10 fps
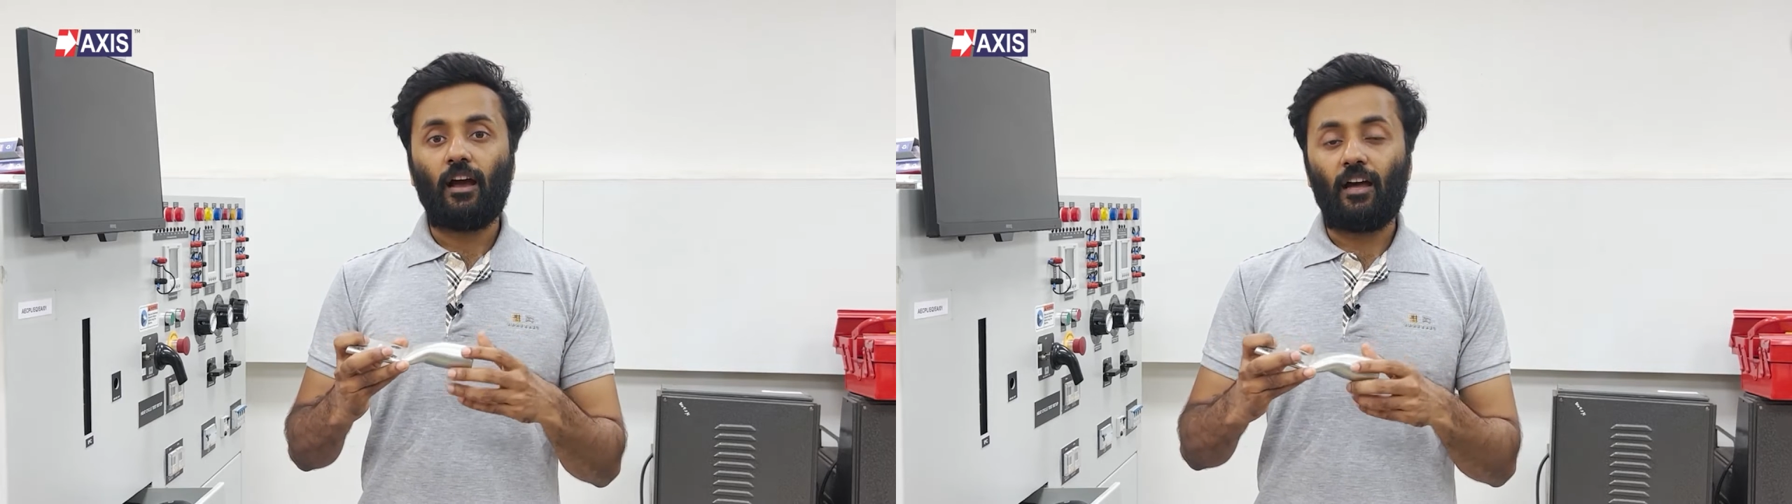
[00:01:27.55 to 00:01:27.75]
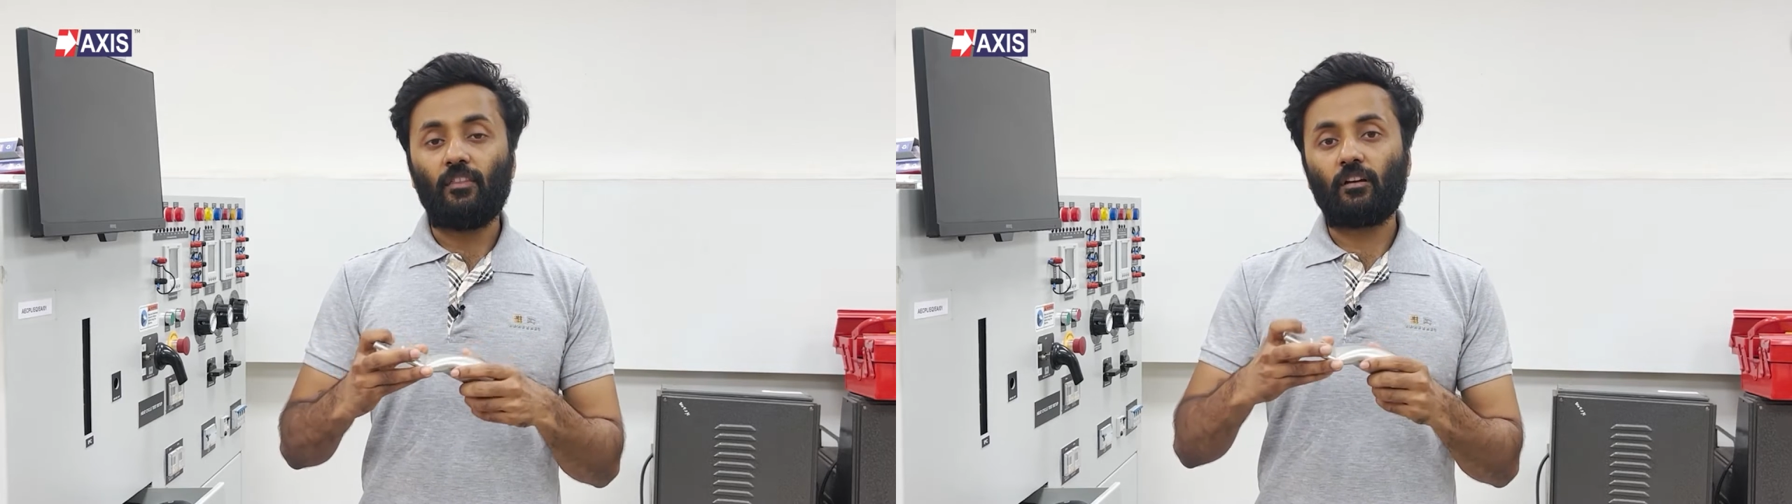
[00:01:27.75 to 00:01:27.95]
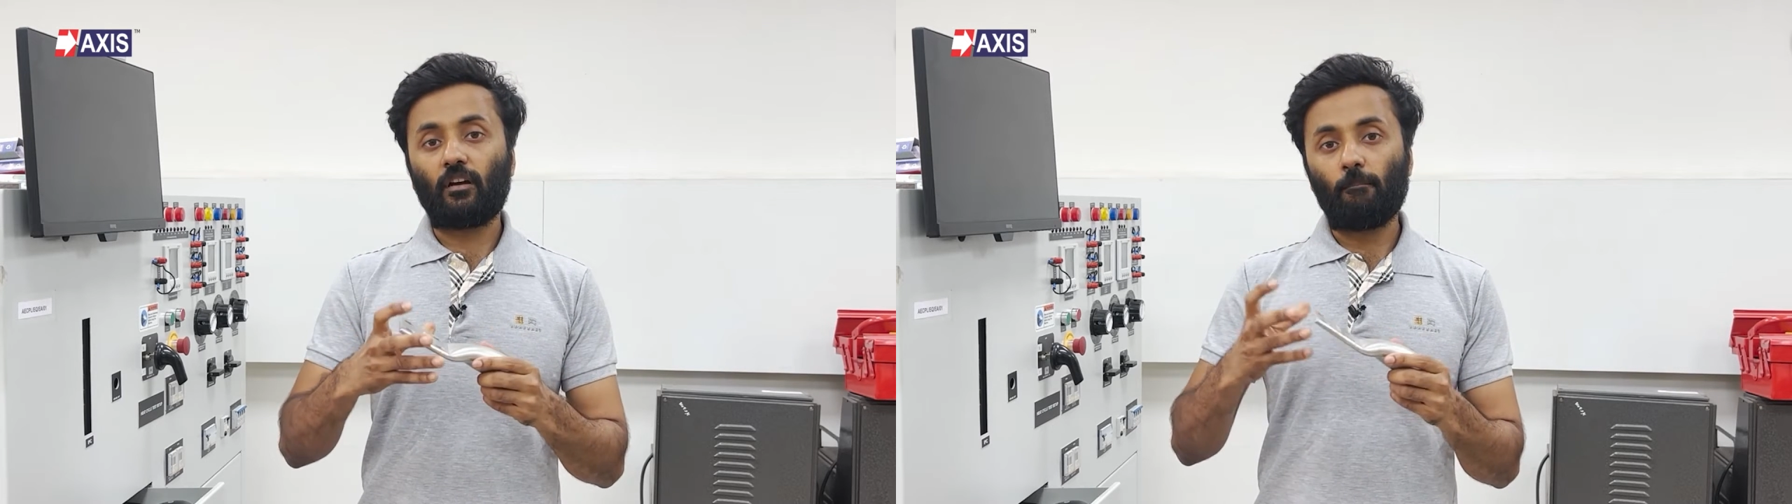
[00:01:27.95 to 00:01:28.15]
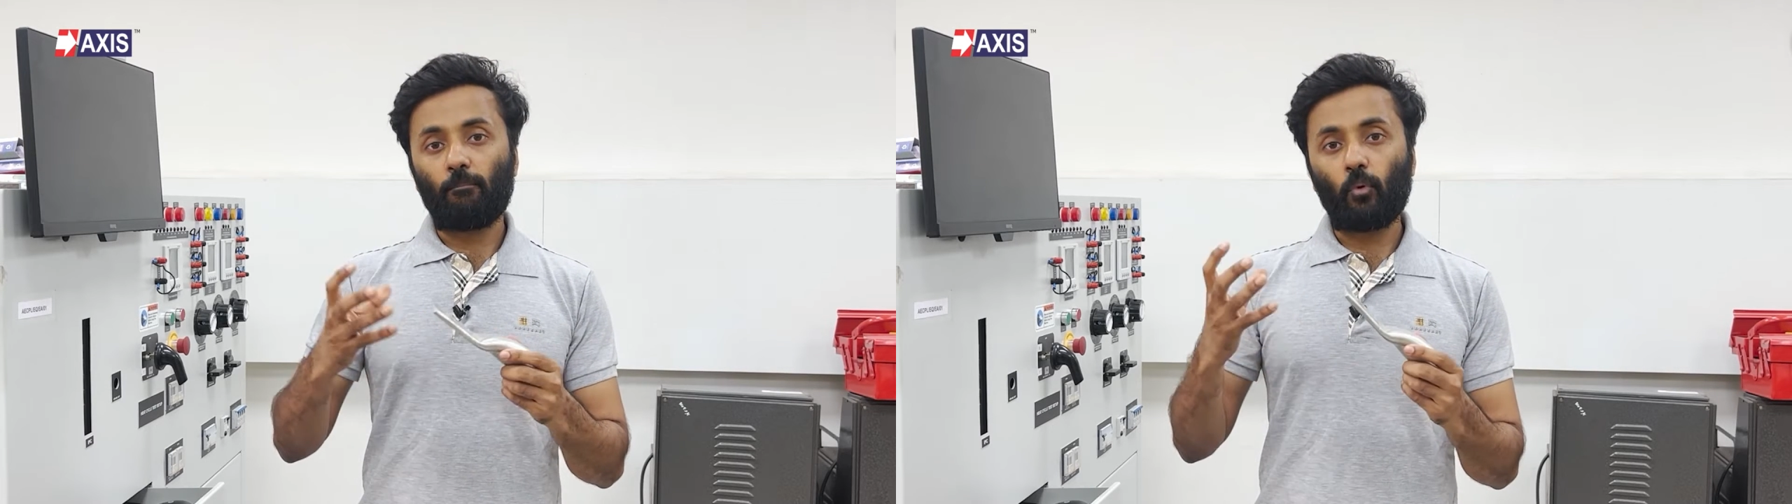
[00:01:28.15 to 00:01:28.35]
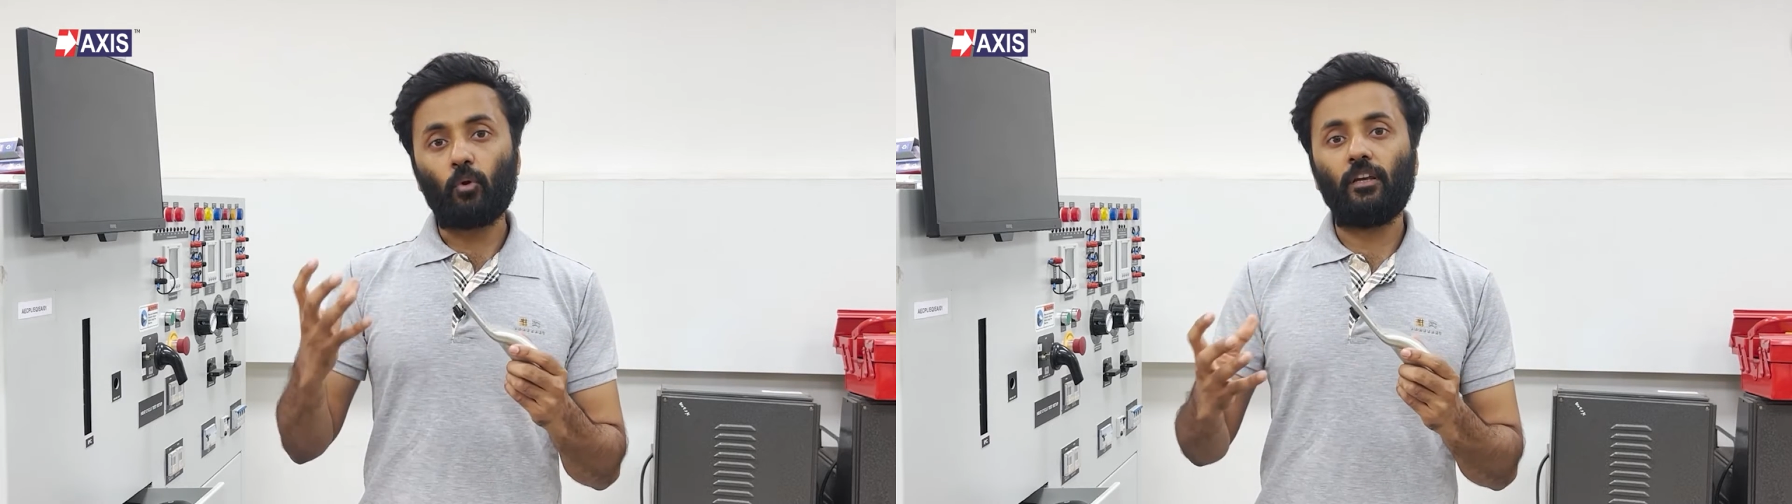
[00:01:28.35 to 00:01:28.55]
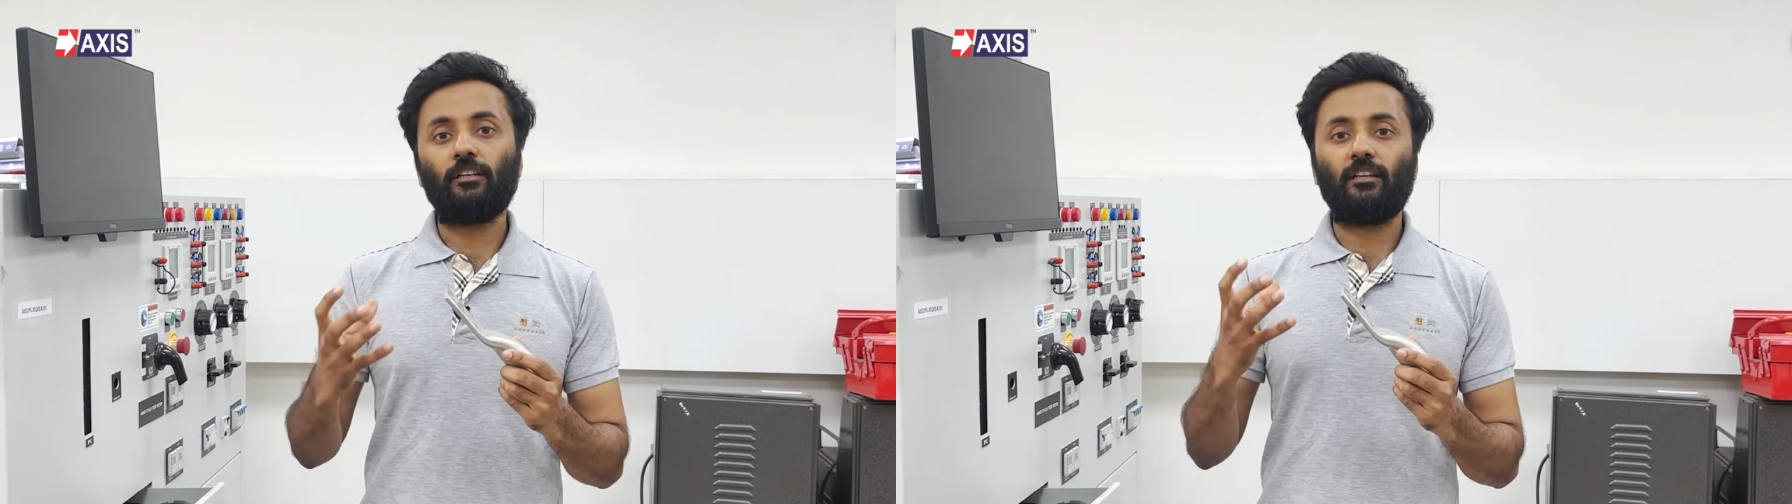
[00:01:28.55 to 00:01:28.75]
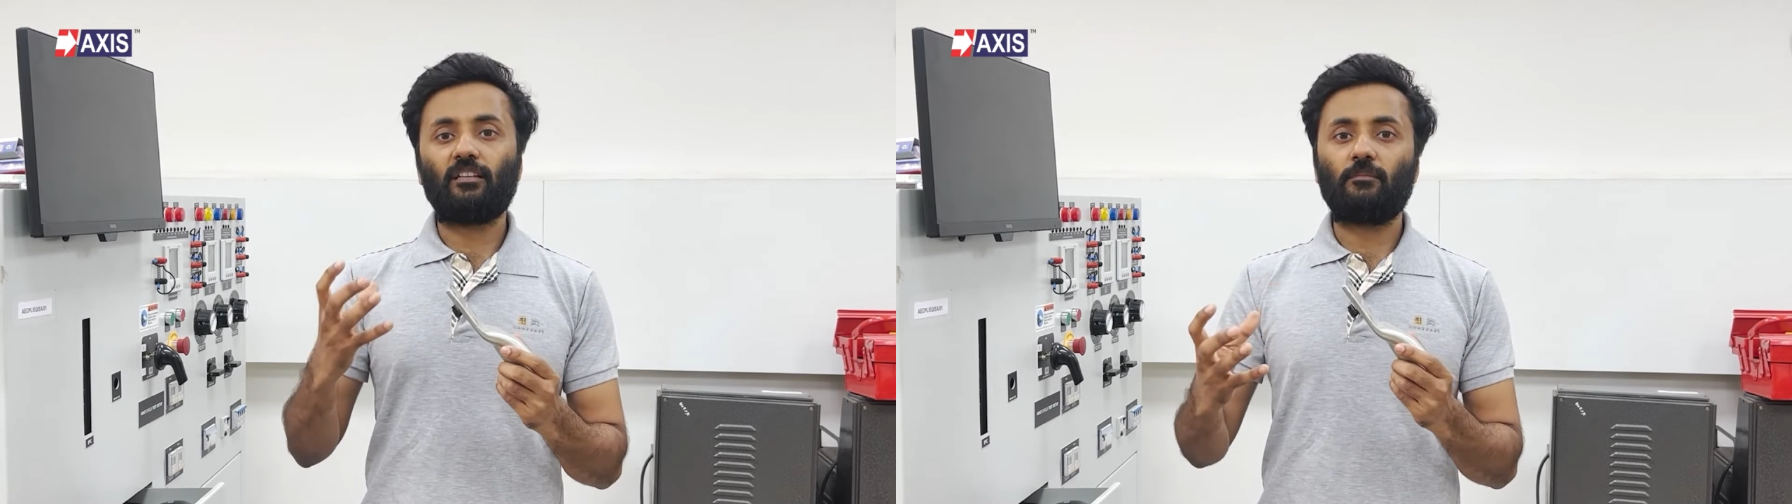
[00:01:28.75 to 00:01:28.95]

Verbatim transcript: and the component it